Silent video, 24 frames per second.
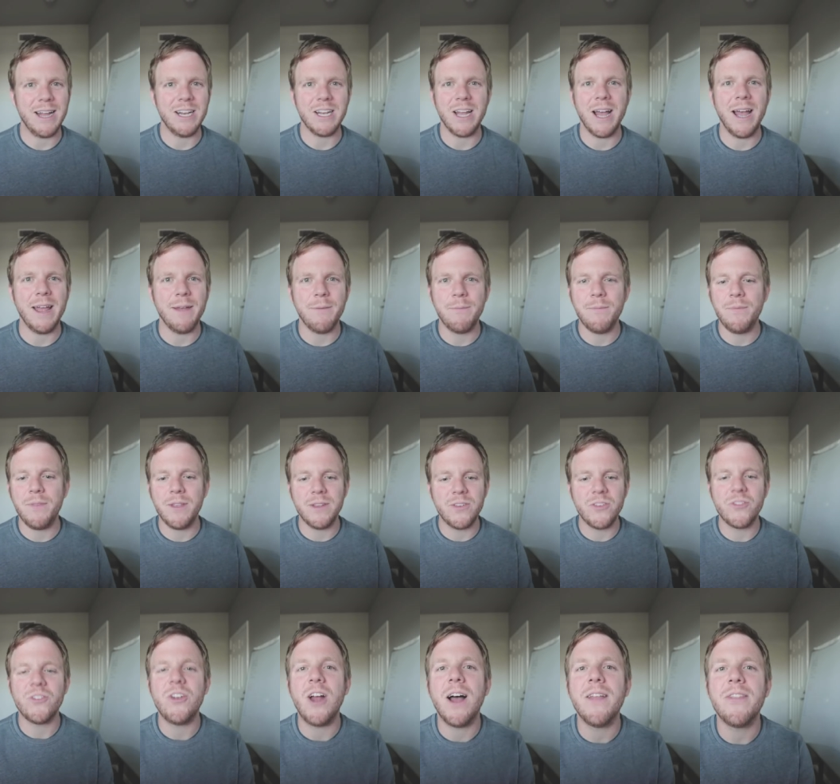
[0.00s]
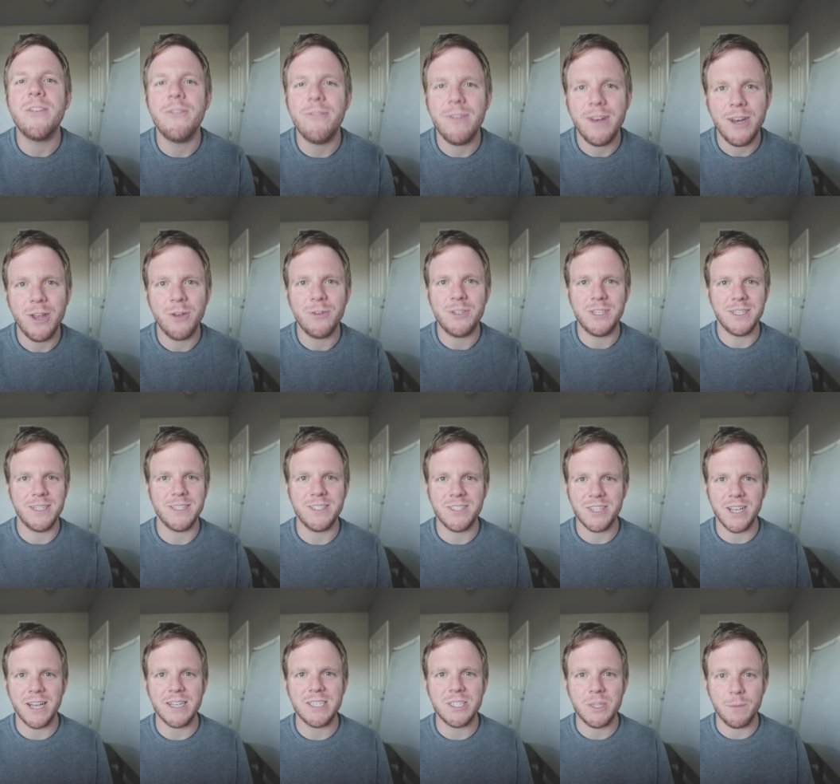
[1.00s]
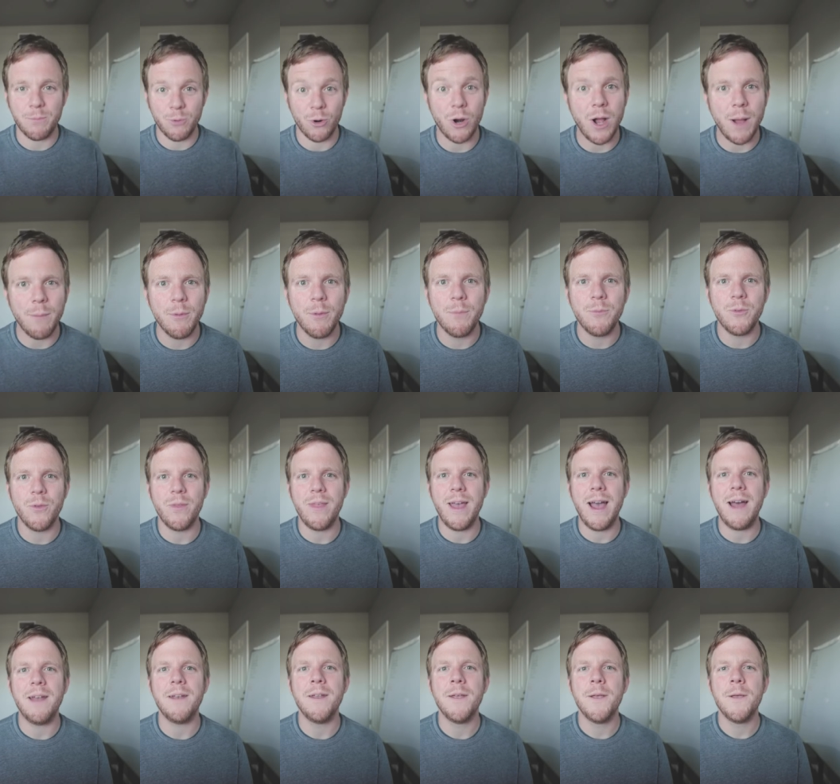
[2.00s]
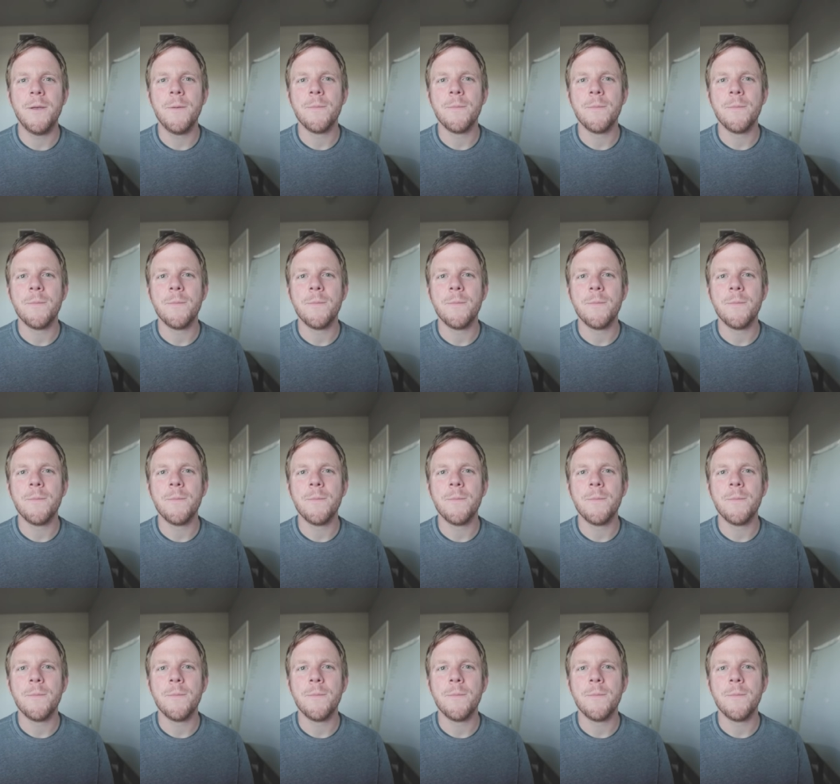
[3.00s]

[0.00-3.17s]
I, I, this is not the video to discuss the problems with that,